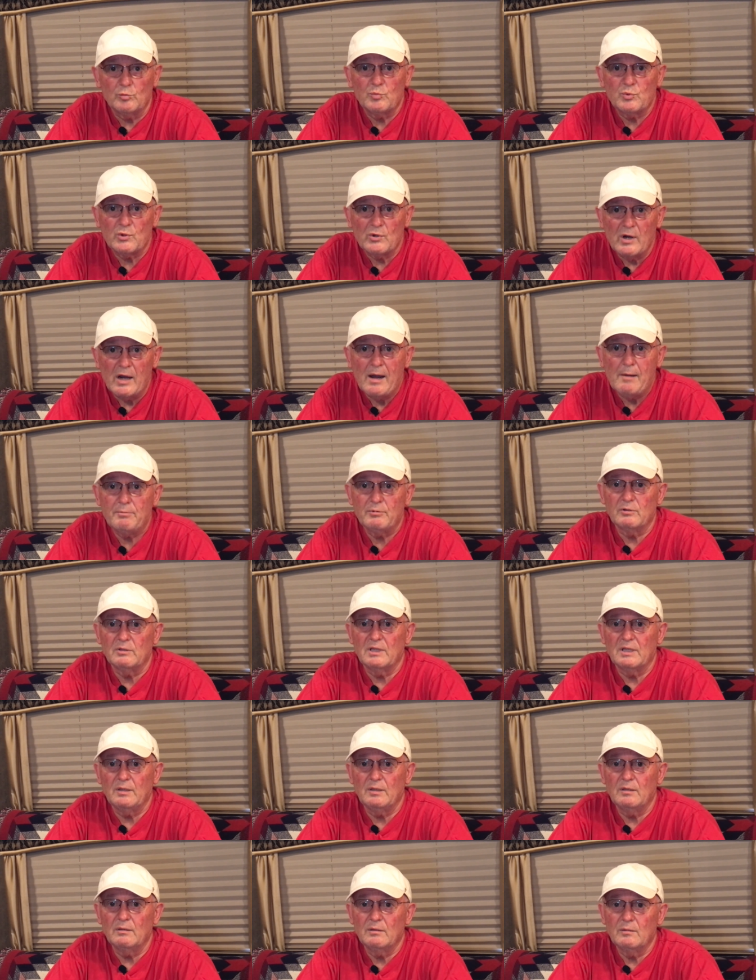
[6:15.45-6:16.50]

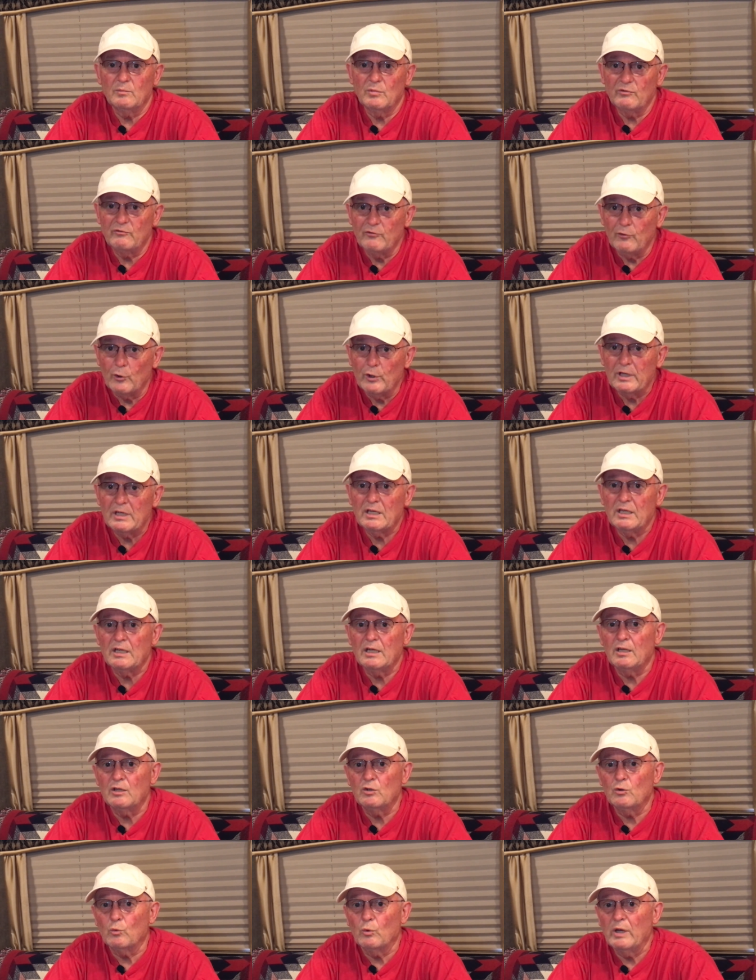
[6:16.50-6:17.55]
properly before you get
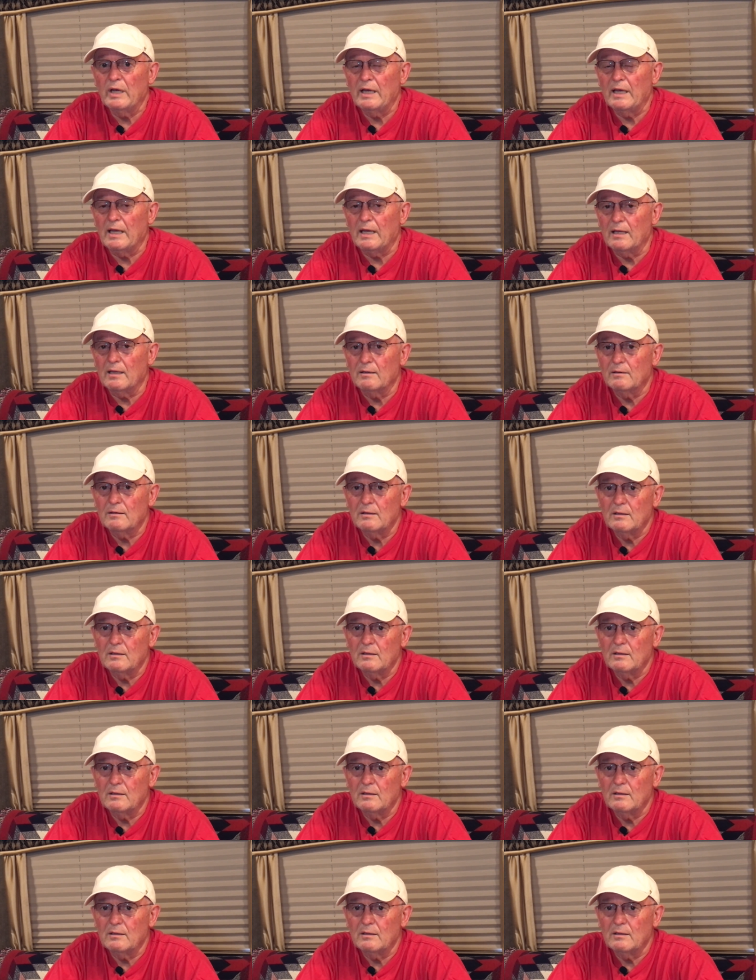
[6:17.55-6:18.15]
underway.